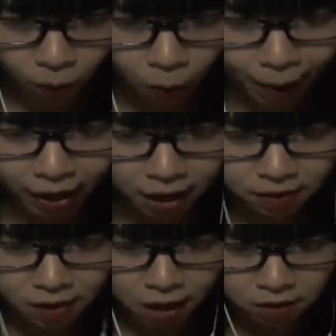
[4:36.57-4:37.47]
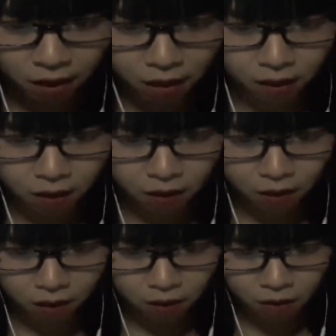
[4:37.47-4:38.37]
Oh my god, Sasuke.
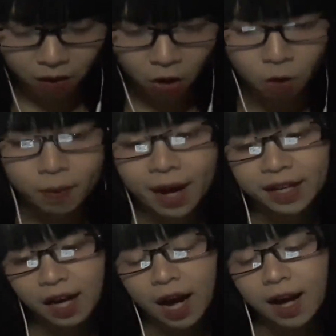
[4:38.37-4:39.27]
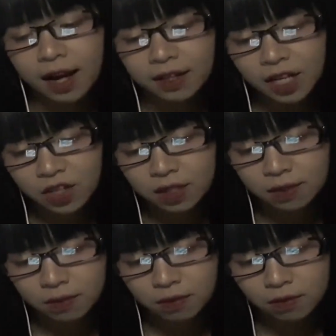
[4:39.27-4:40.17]
Oh my god, he
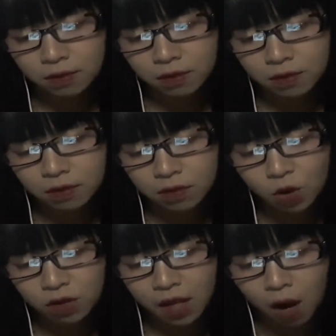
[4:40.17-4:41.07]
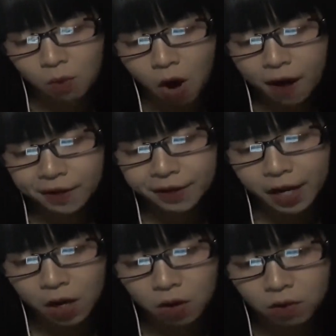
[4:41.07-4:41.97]
just took that water
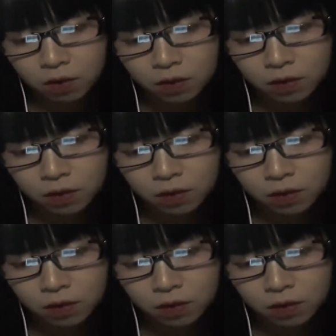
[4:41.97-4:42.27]
though.